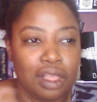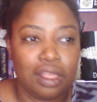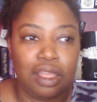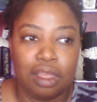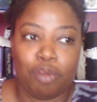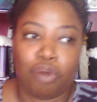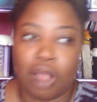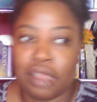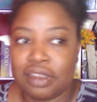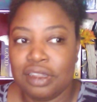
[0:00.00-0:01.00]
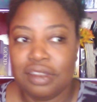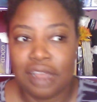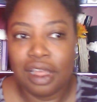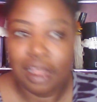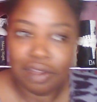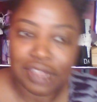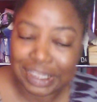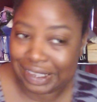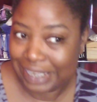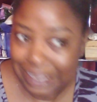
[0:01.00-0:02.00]
the process I have, the
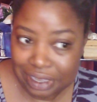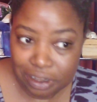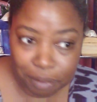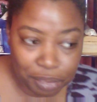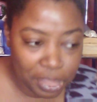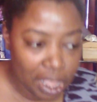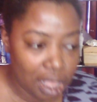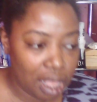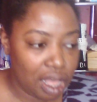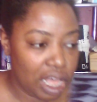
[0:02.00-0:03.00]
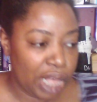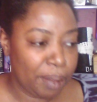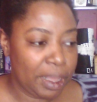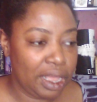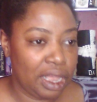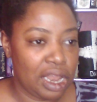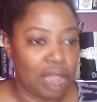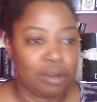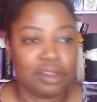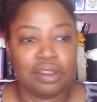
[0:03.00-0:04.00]
system, and
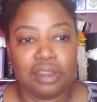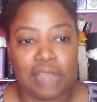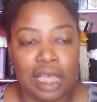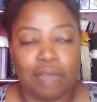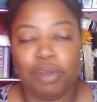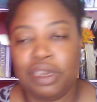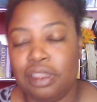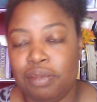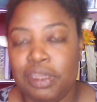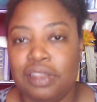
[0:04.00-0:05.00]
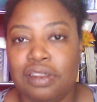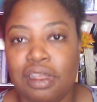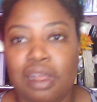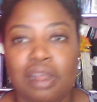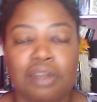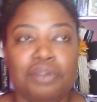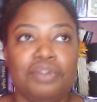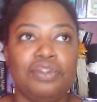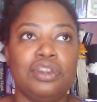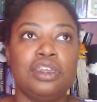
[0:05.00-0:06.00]
I had been in the midst of
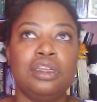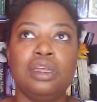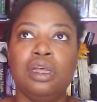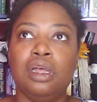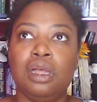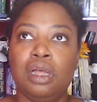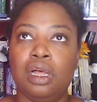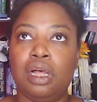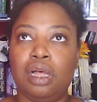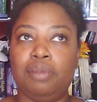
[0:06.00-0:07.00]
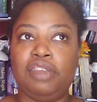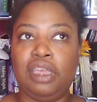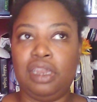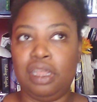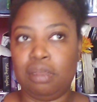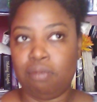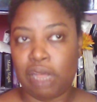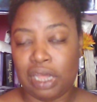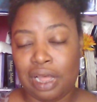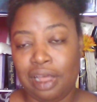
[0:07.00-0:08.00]
updating my
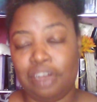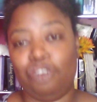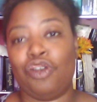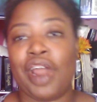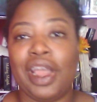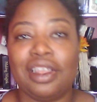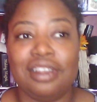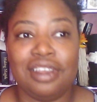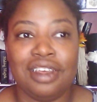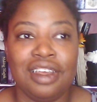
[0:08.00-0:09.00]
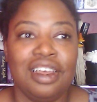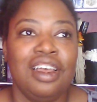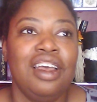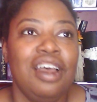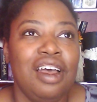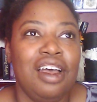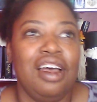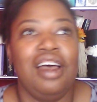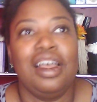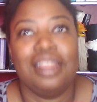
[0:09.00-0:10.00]
contract
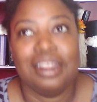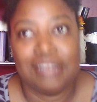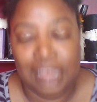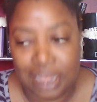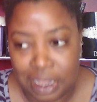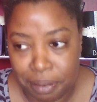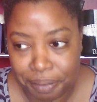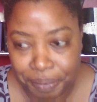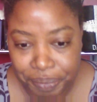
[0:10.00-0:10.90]
at the time,